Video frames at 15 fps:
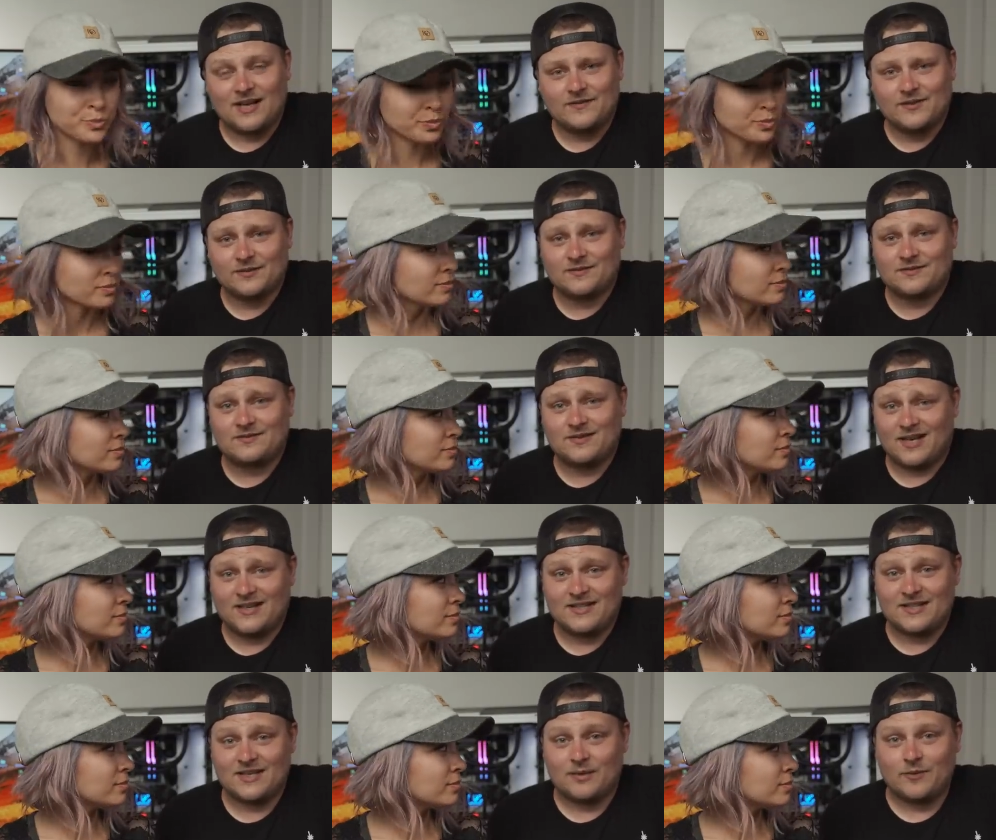Speaker 1: I have no
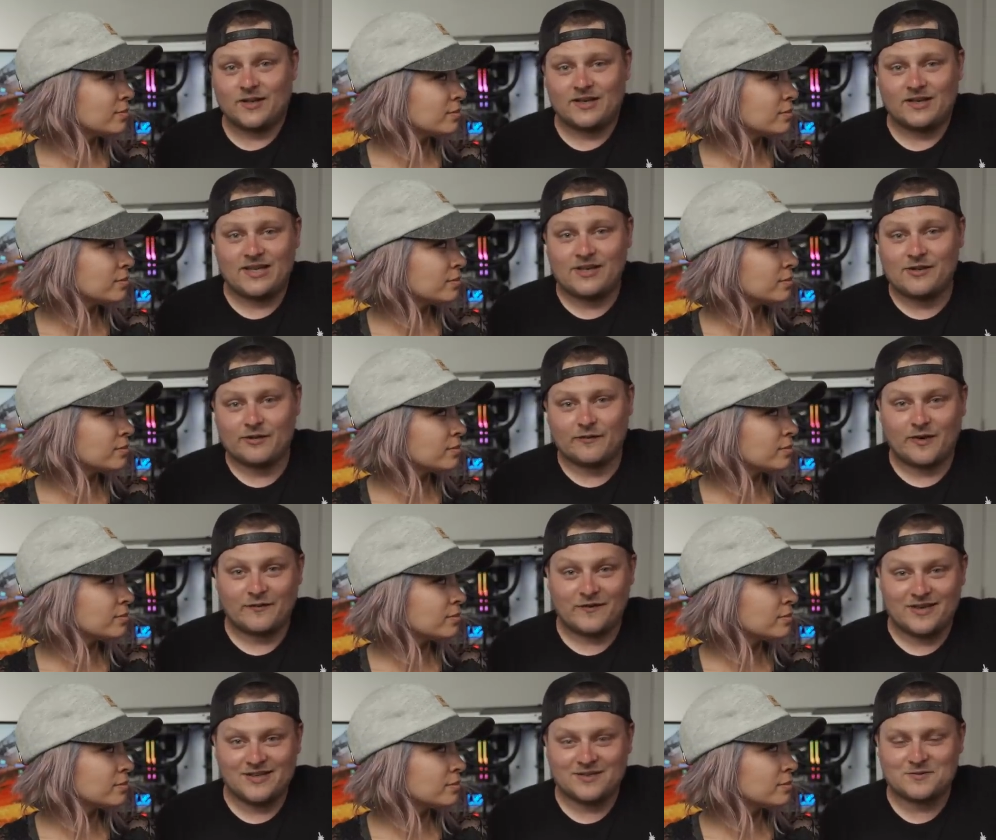idea when either of our
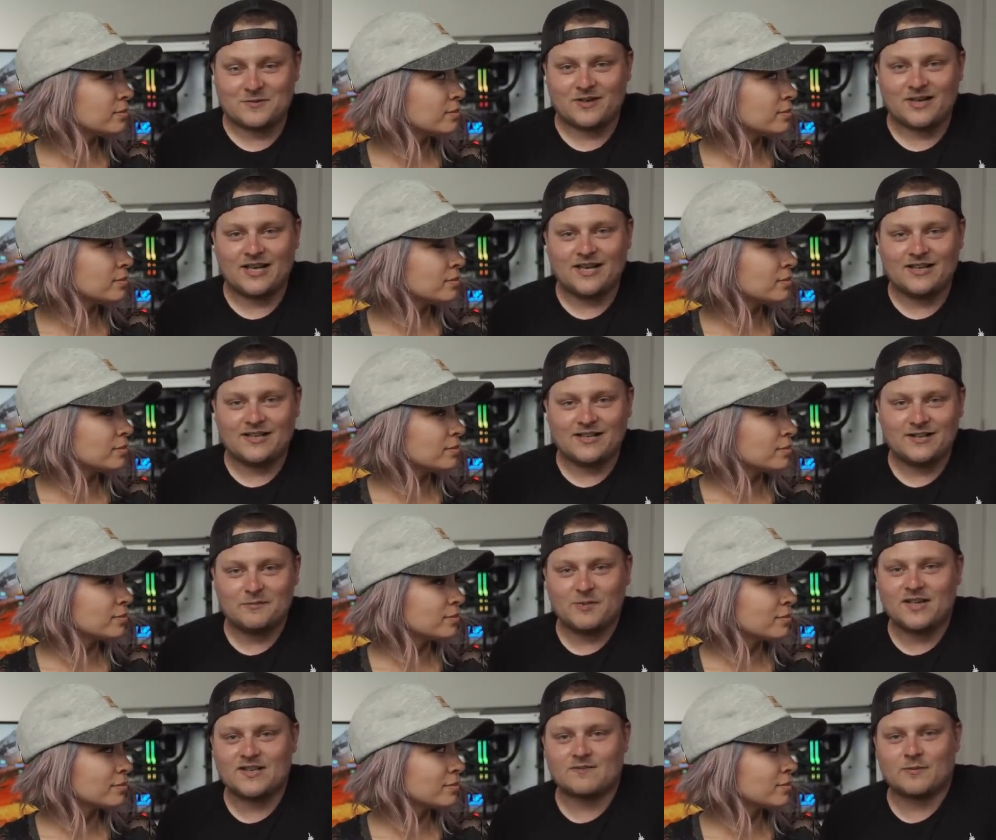videos will get edited
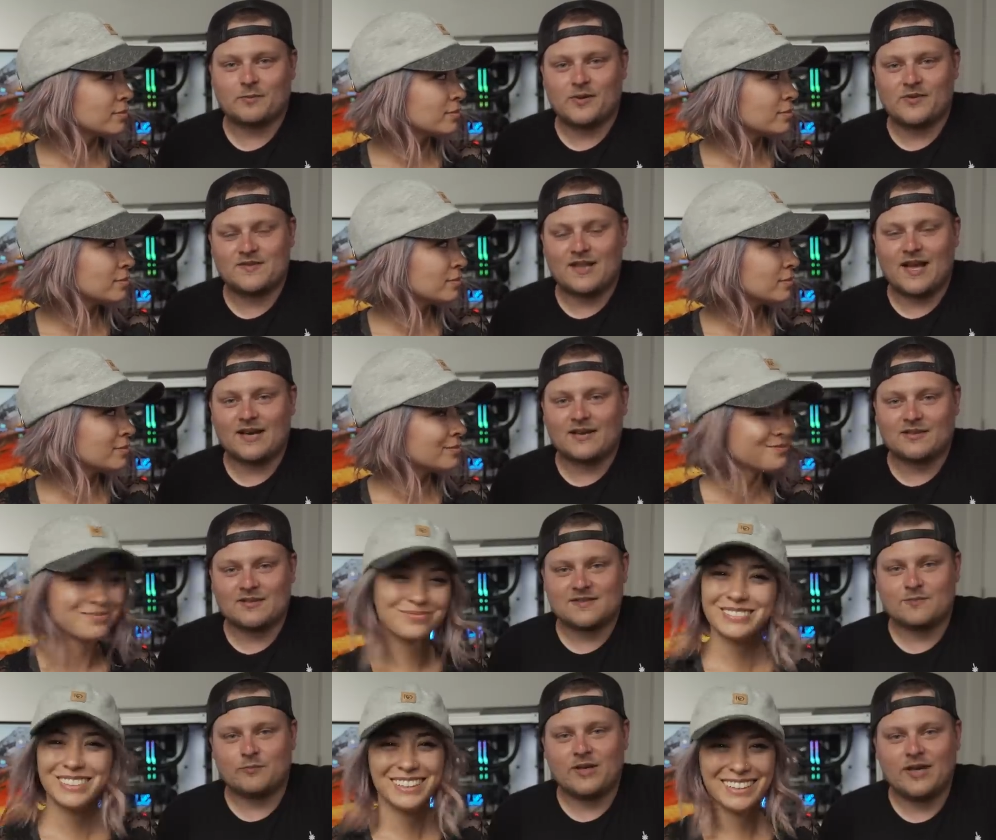because we're both
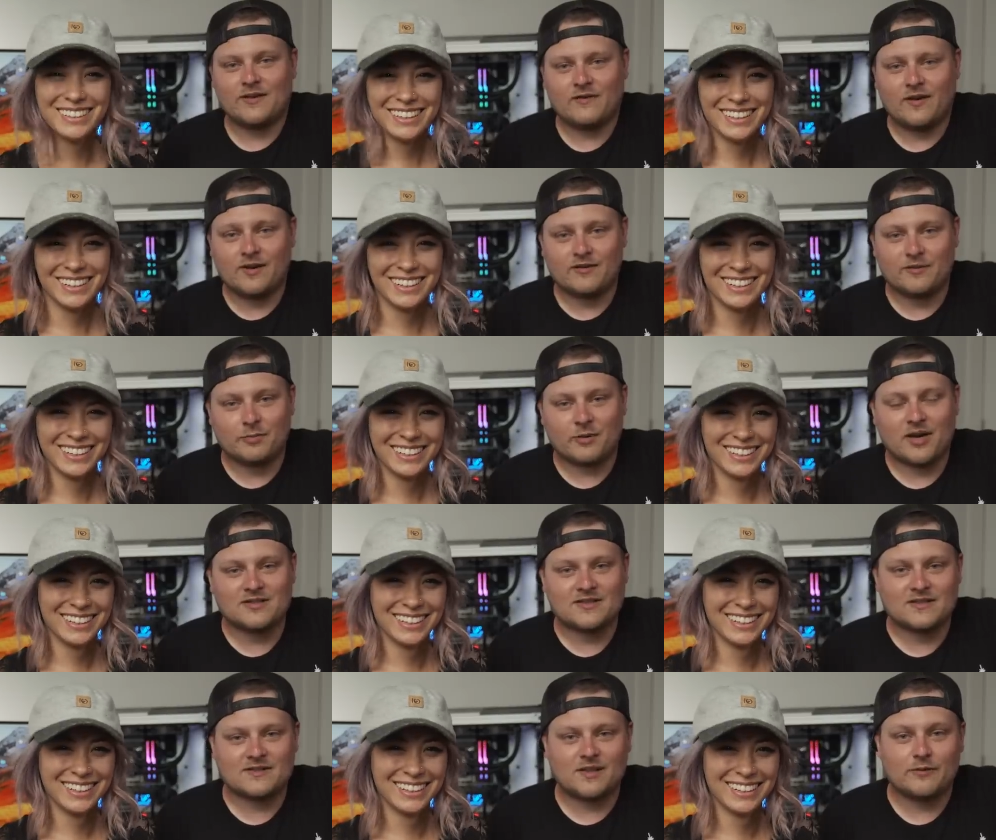slackers. We have other
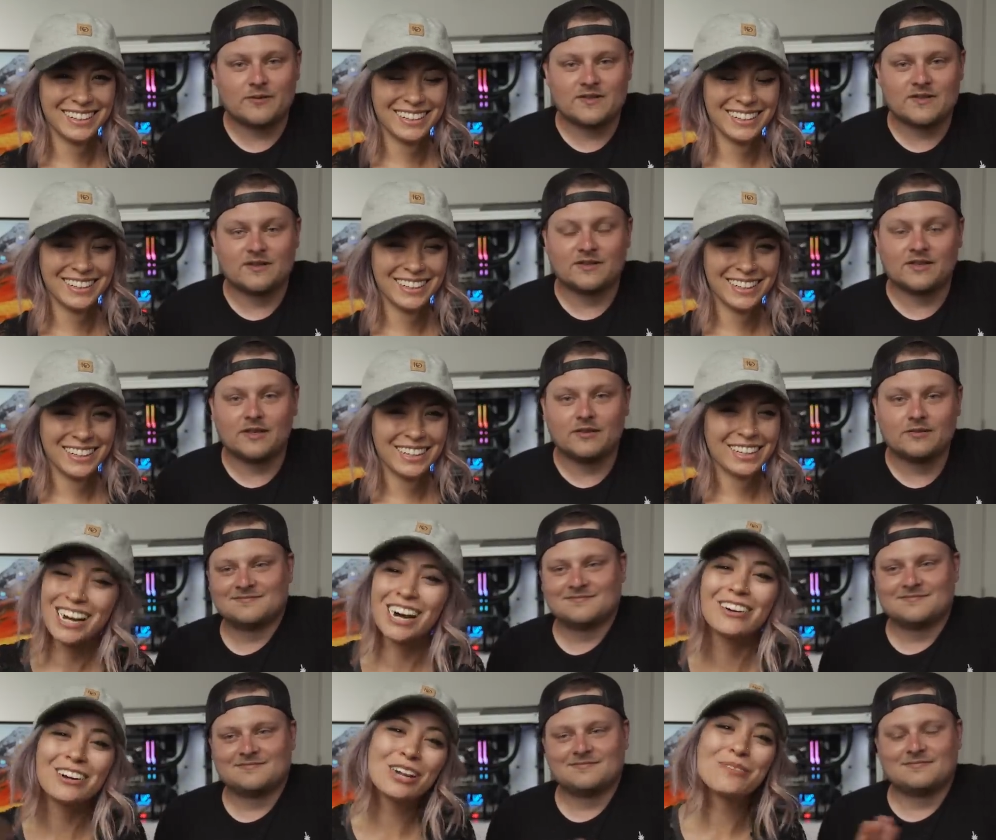projects always on the go.
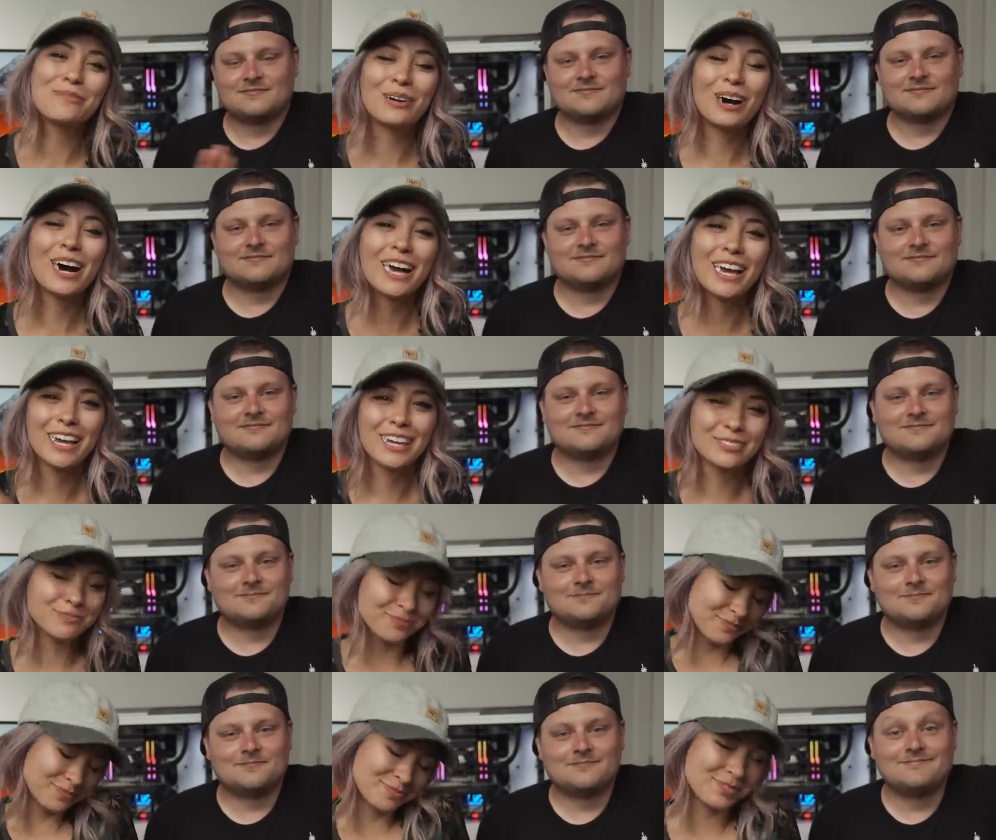
Speaker 2: All right, bye.
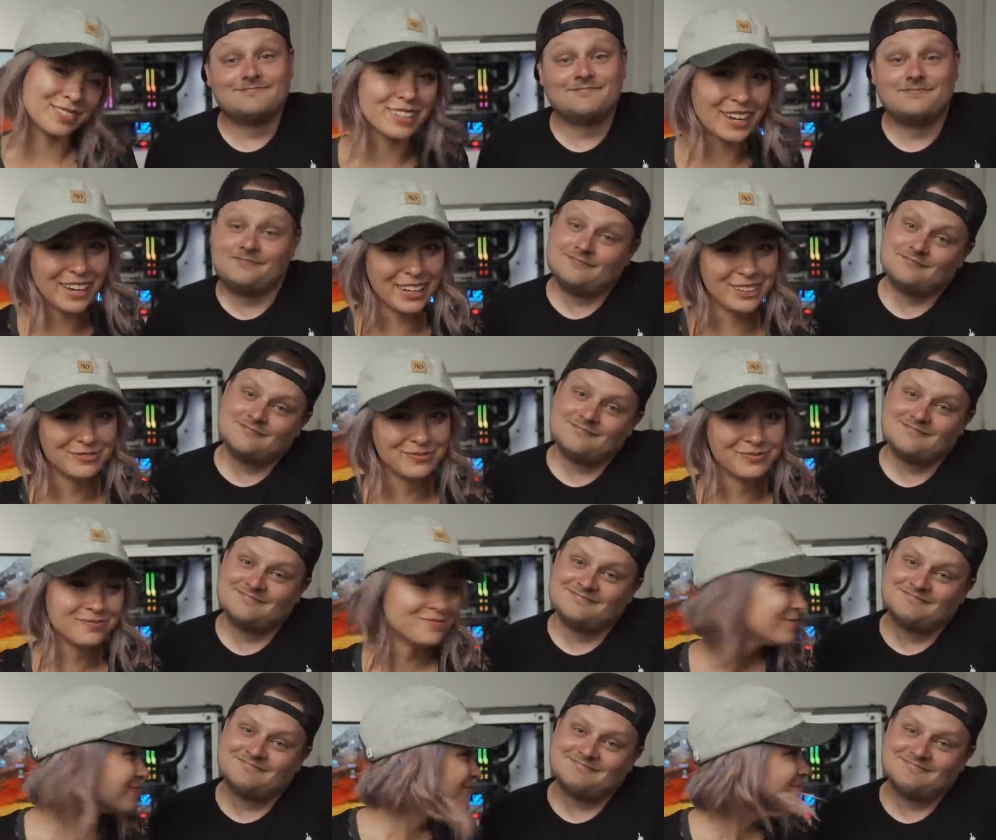Mm, done.
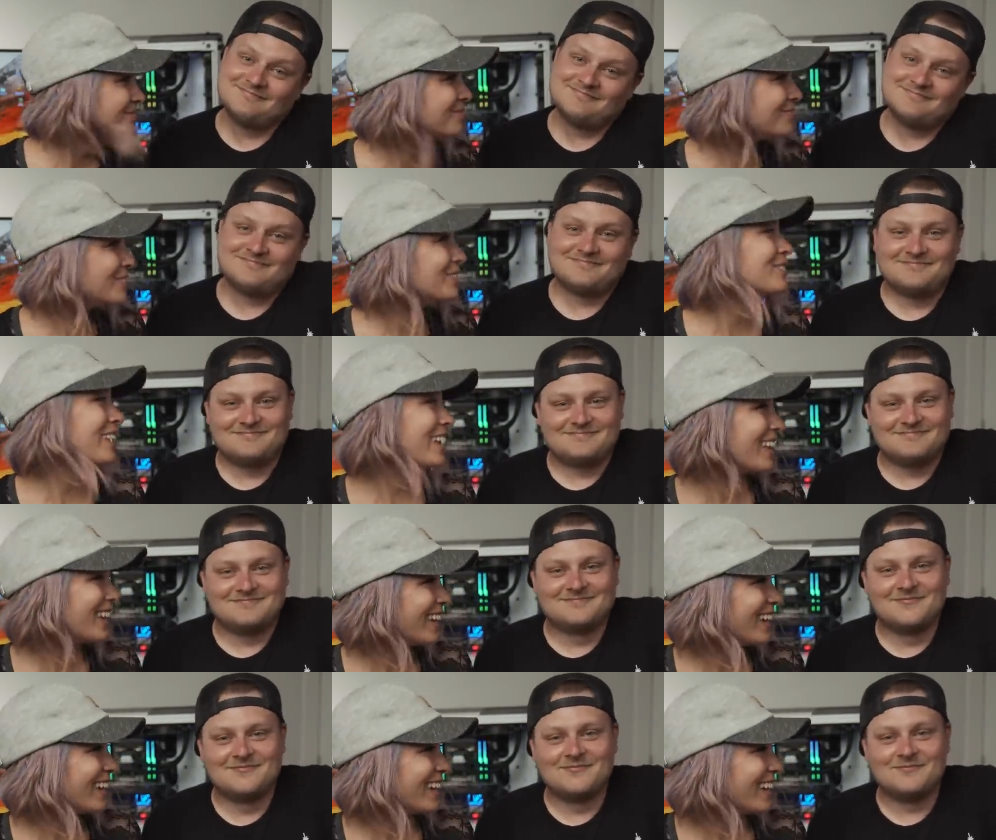Do it.
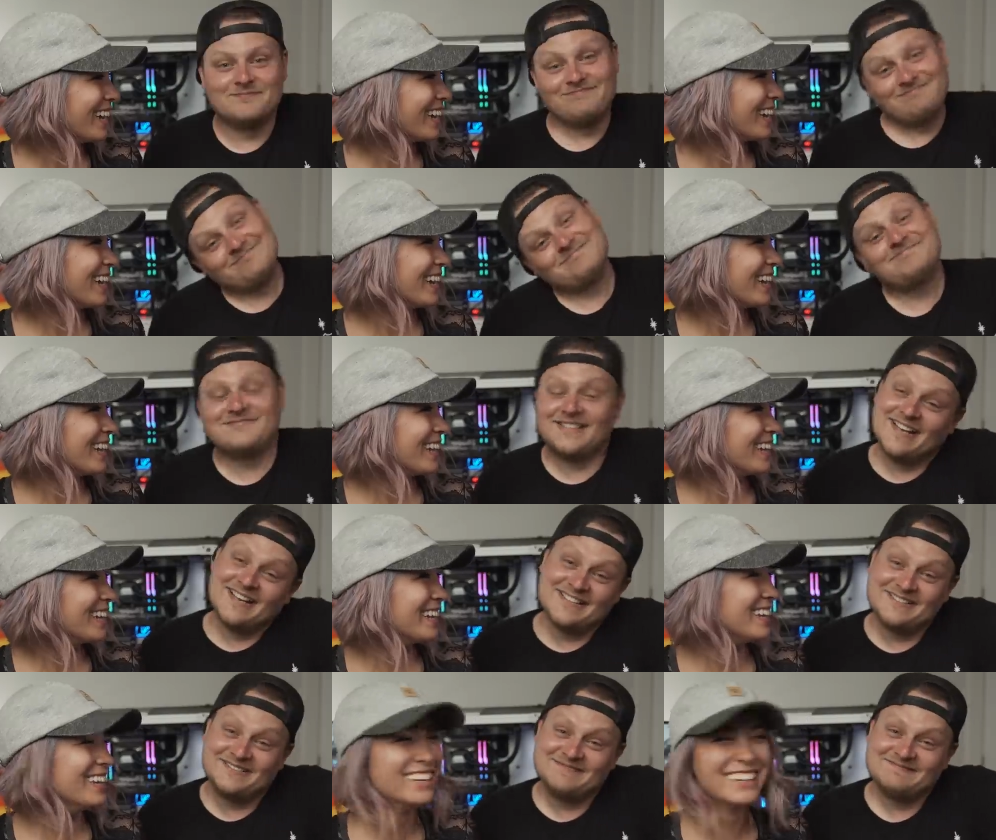Mm,
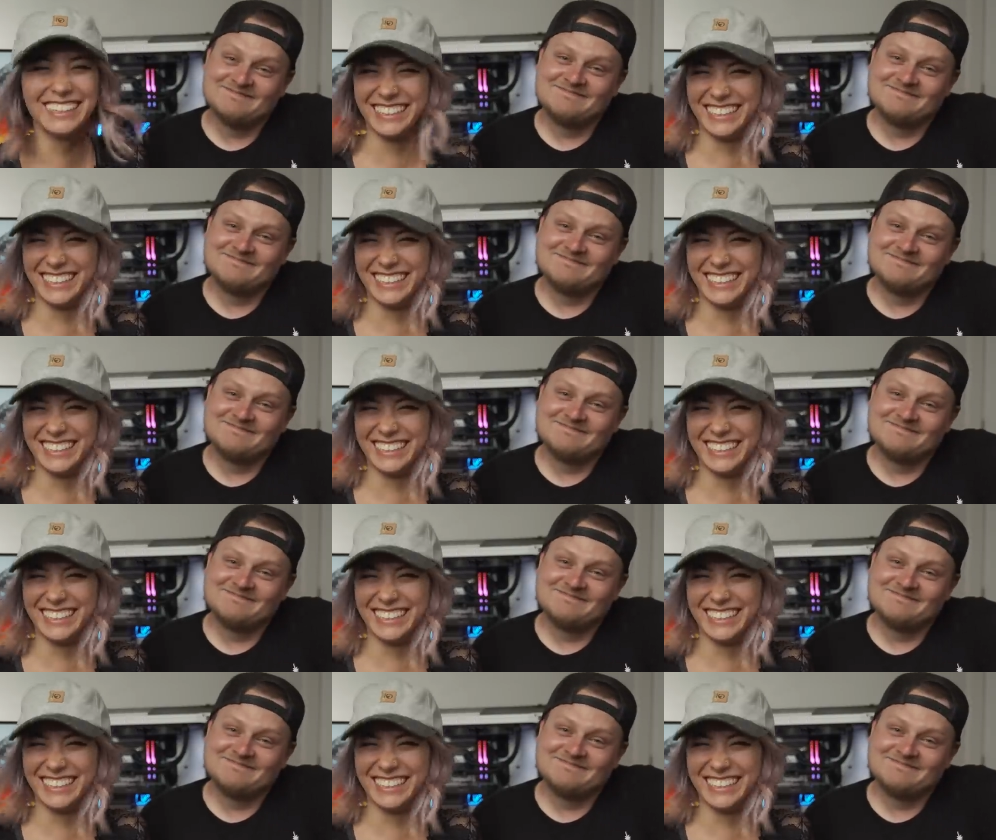done.